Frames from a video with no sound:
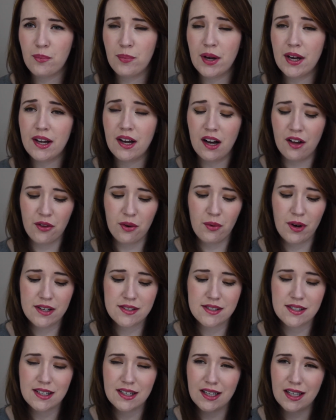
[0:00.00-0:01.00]
But
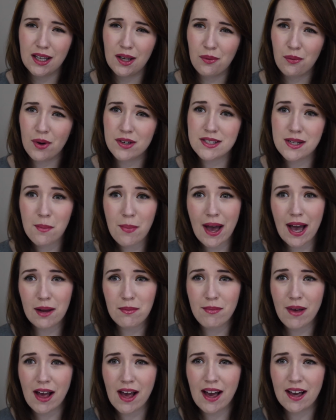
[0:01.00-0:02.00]
otherwise, it wasn't a
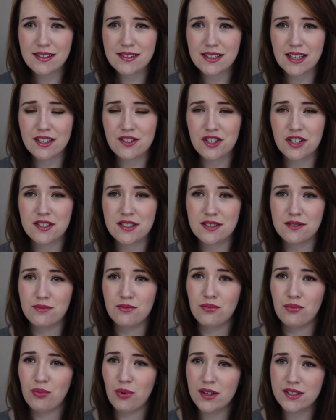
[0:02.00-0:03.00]
bad mask. It just
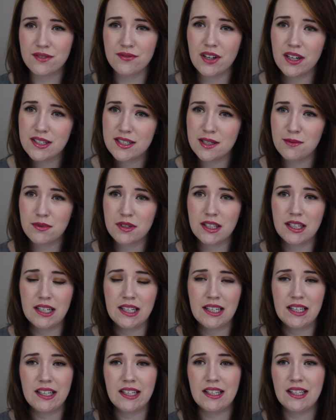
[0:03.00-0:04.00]
wasn't very deep
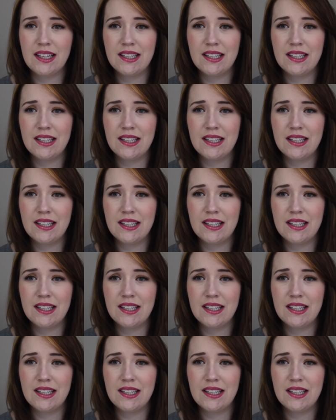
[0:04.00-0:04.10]
cleaning.